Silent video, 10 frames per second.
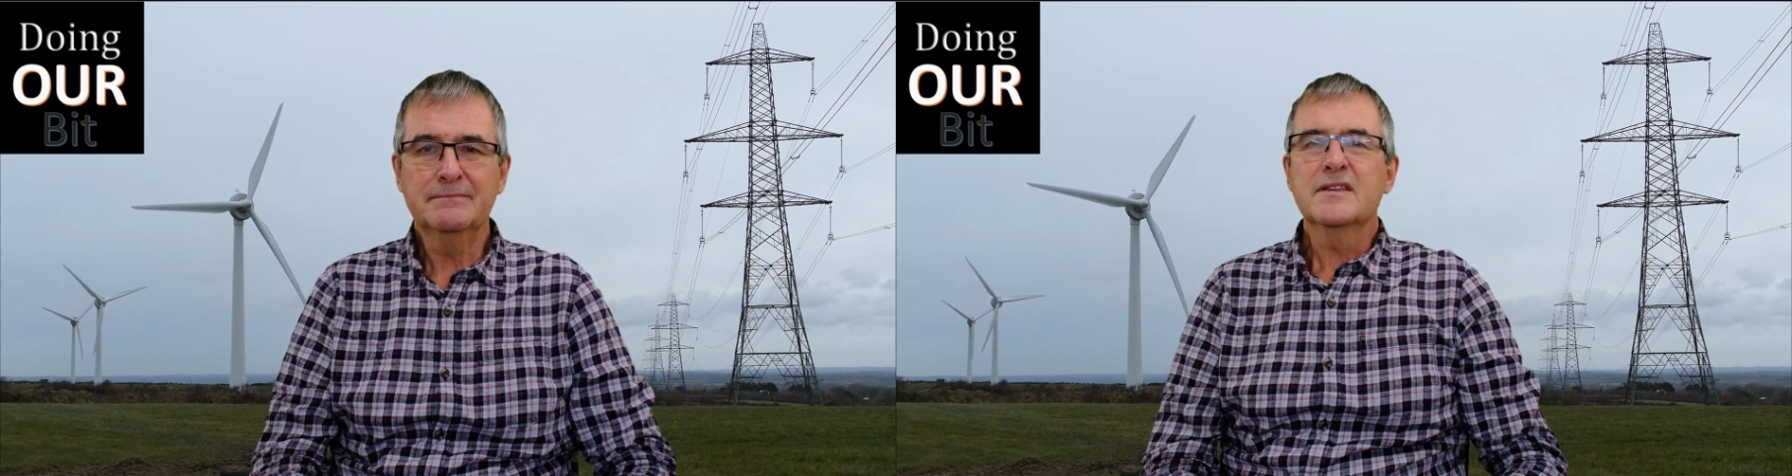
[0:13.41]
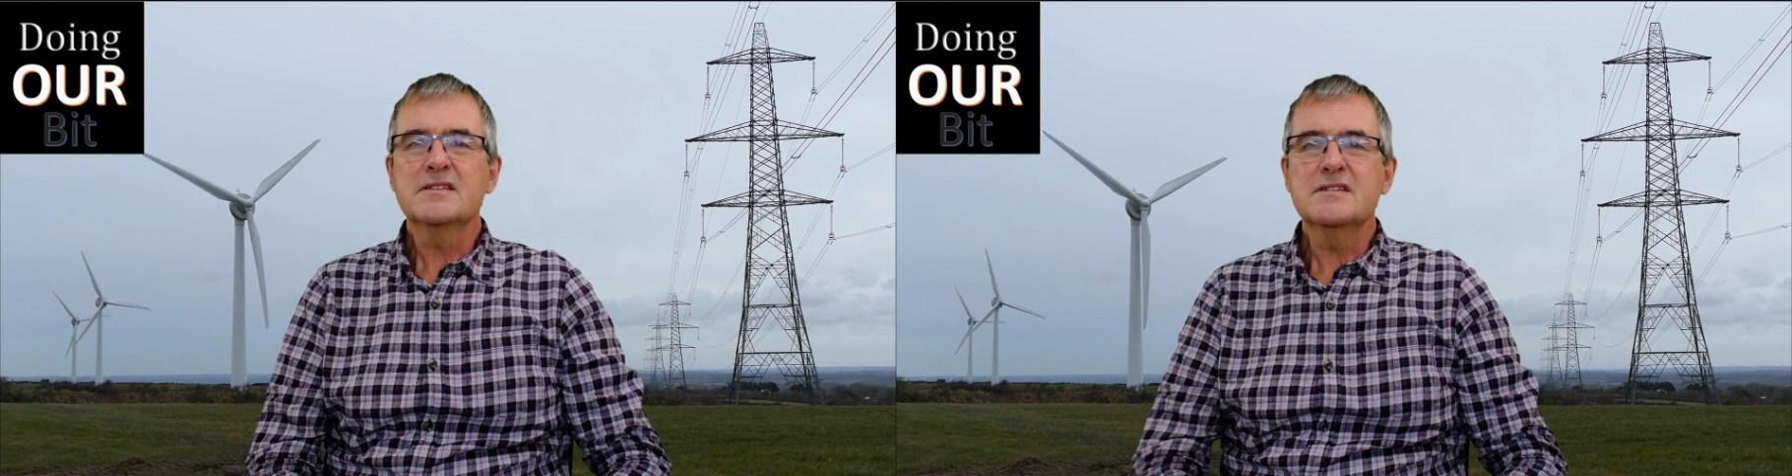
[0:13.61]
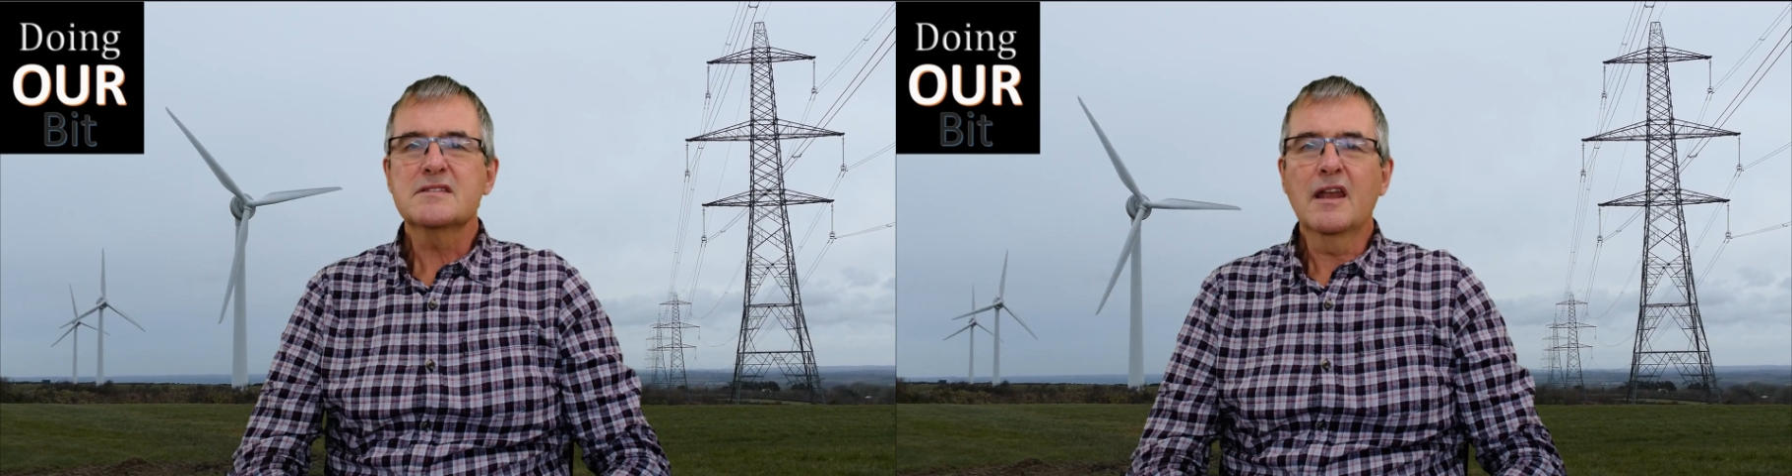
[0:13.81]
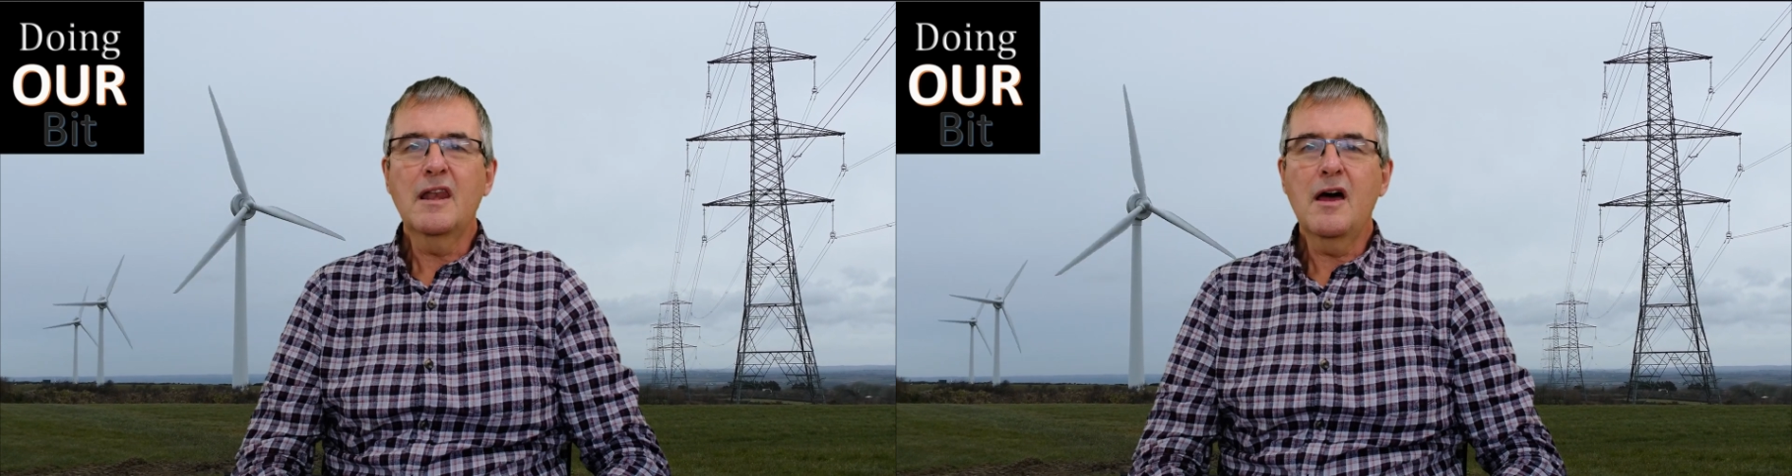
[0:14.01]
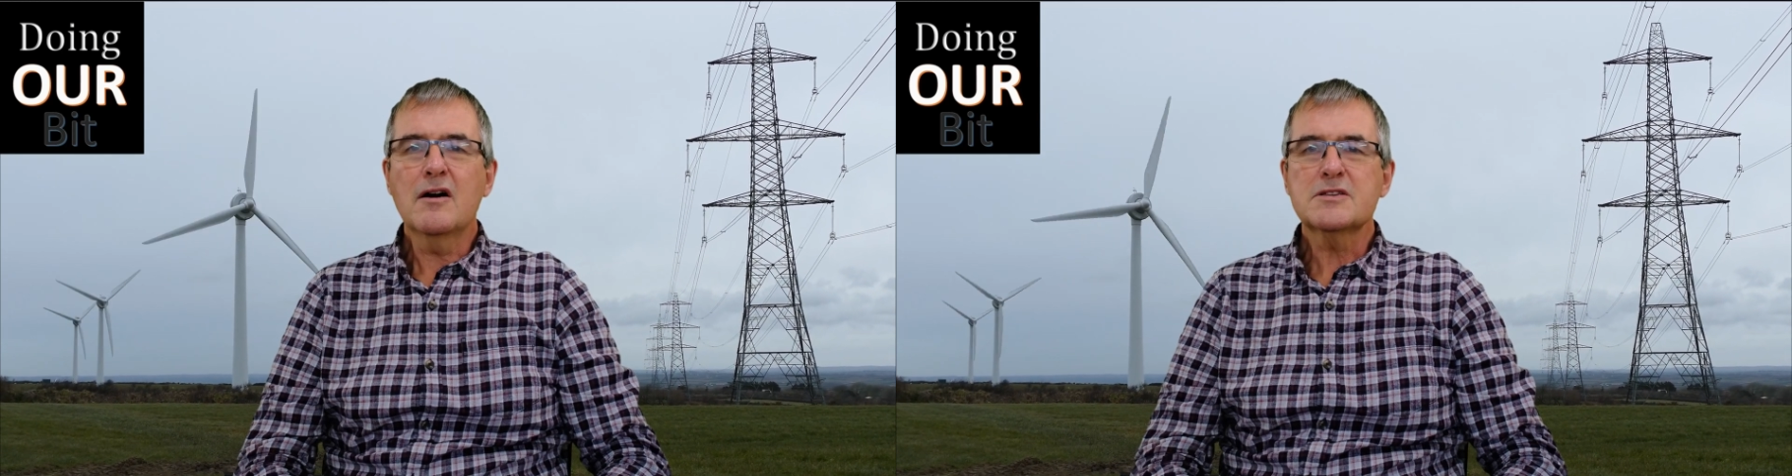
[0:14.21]
This is the
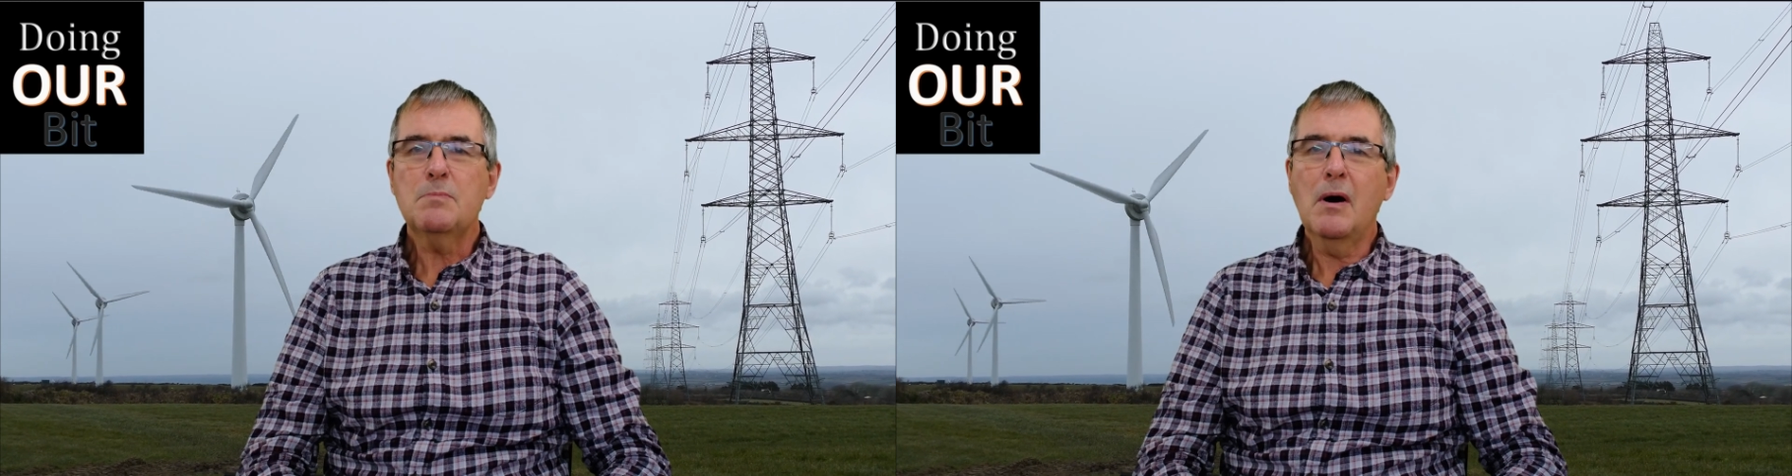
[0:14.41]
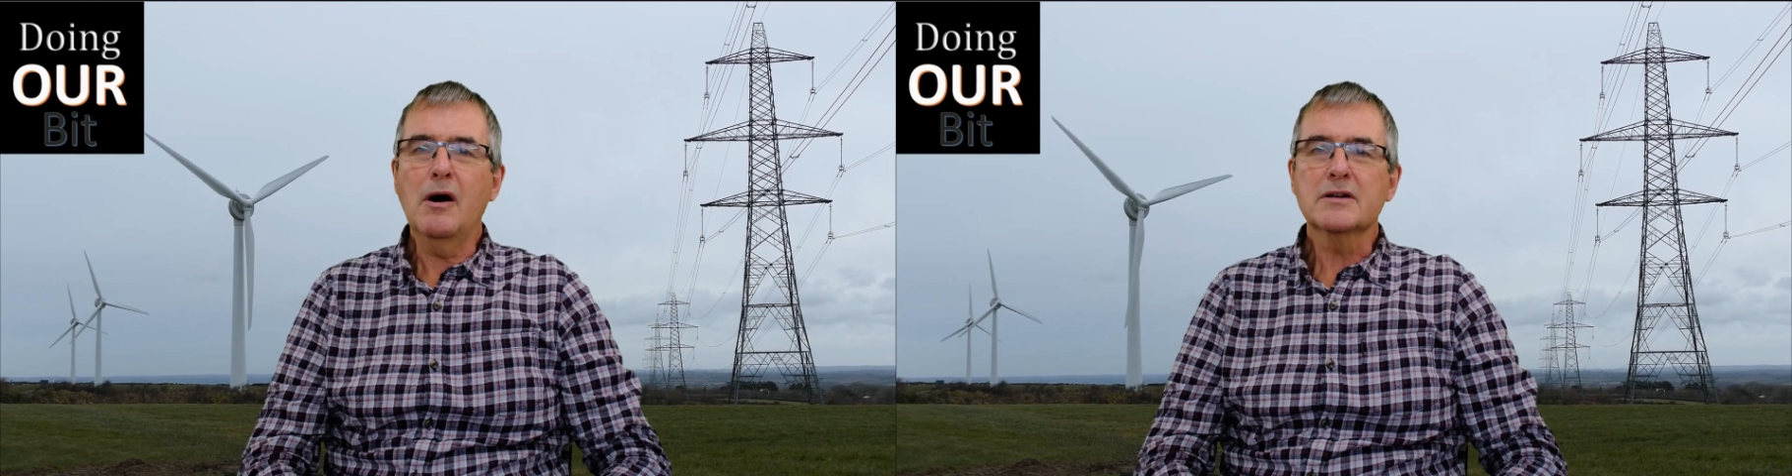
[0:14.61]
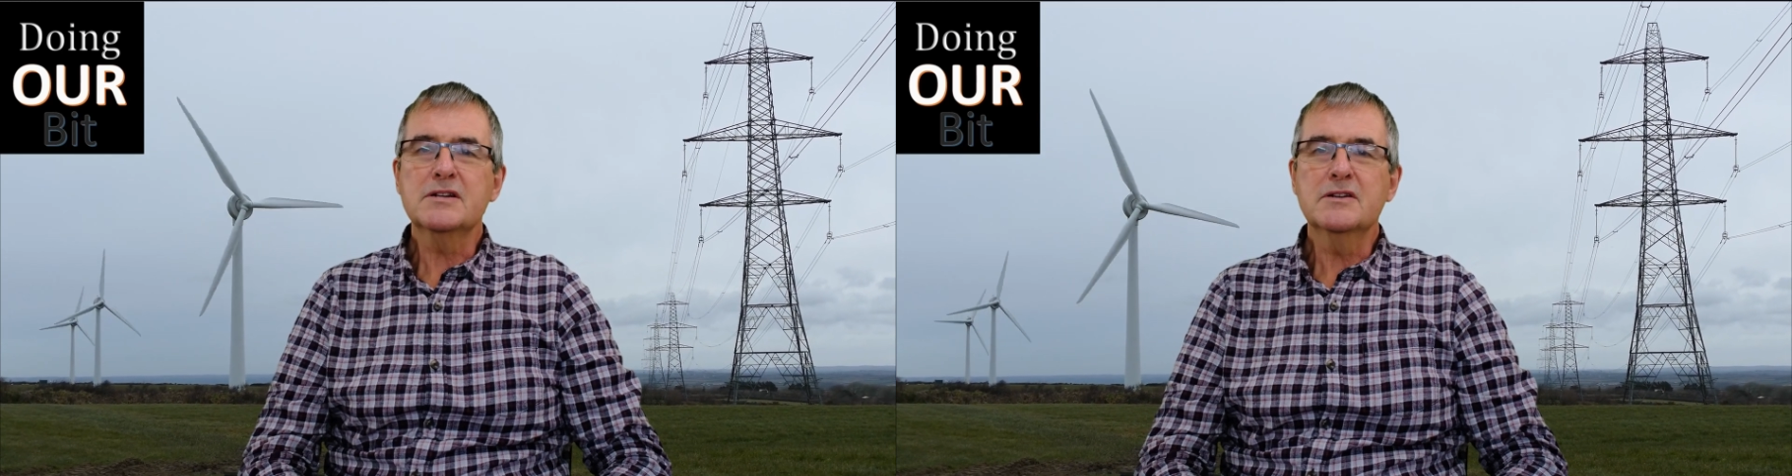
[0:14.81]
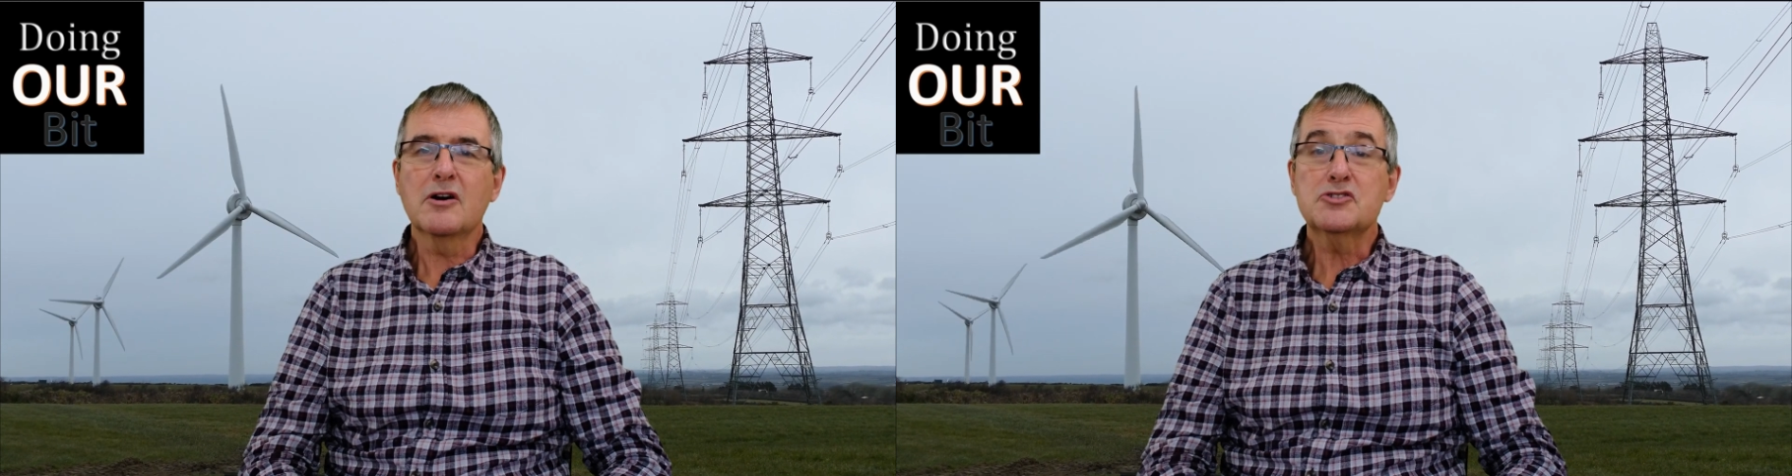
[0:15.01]
last part in our